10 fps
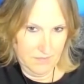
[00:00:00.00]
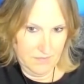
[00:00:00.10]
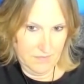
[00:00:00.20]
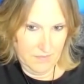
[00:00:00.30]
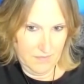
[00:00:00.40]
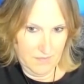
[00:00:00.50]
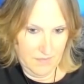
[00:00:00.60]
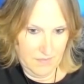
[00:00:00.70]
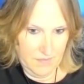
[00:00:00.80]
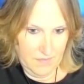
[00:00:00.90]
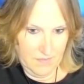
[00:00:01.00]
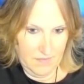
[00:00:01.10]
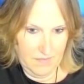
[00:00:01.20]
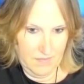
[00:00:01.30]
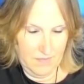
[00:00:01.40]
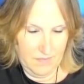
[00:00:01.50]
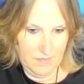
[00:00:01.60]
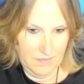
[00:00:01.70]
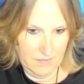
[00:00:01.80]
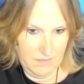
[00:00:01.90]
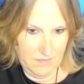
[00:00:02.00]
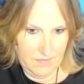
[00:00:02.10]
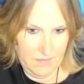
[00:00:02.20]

(not speaking)